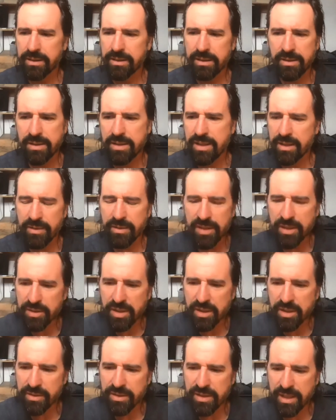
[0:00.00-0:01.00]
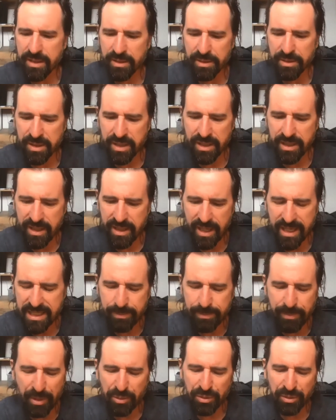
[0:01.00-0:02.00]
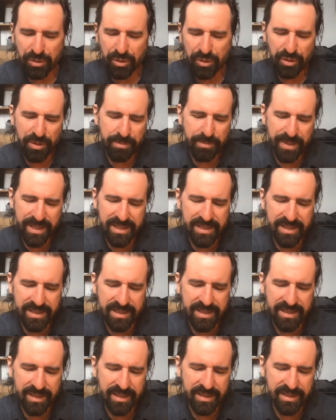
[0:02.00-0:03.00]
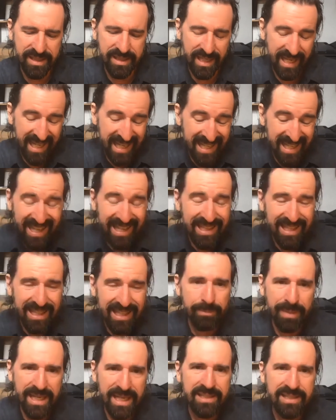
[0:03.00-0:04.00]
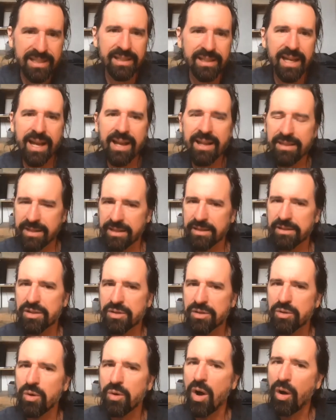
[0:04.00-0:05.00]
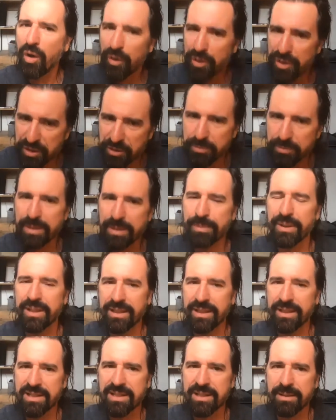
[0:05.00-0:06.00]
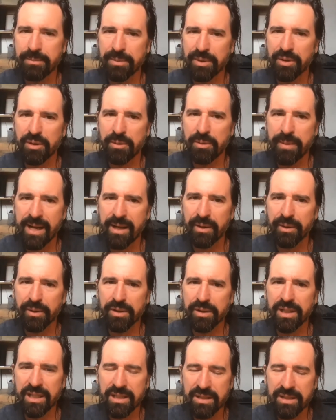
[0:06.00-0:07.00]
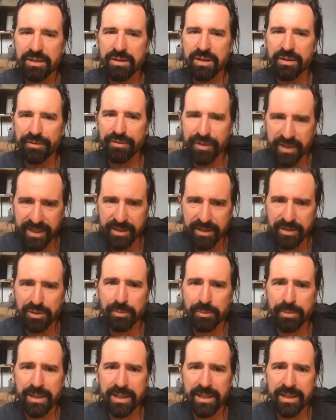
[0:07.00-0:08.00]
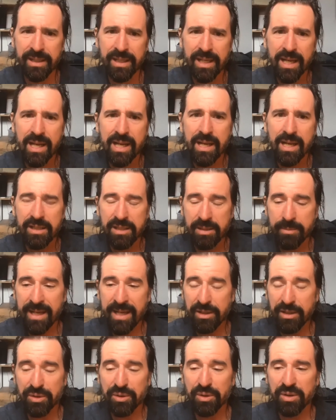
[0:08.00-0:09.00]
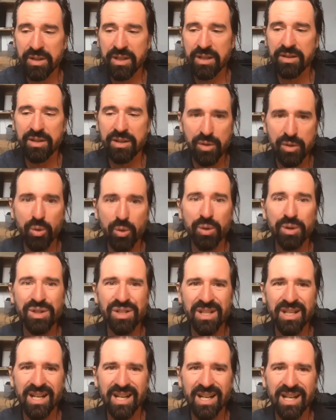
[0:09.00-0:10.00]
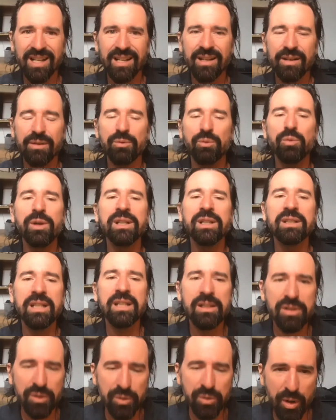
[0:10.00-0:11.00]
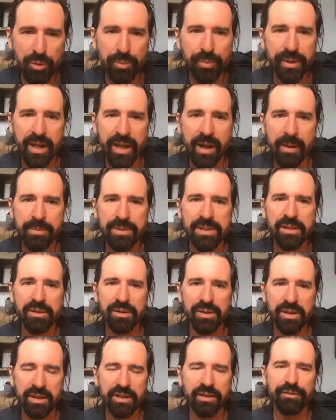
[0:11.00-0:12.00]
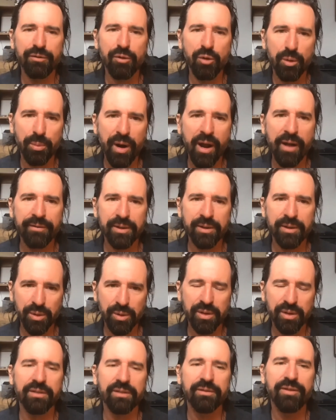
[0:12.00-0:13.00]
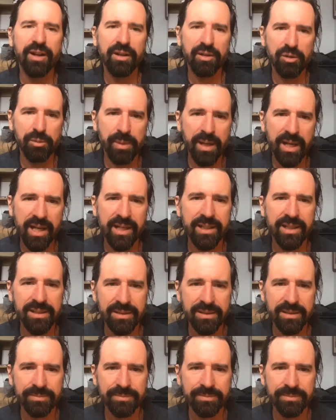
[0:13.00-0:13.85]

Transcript: it's both good business sense and I think basic ethics to also be putting a similar amount into the philanthropy to make sure that the doors really do open up so that the for-profit work can follow behind.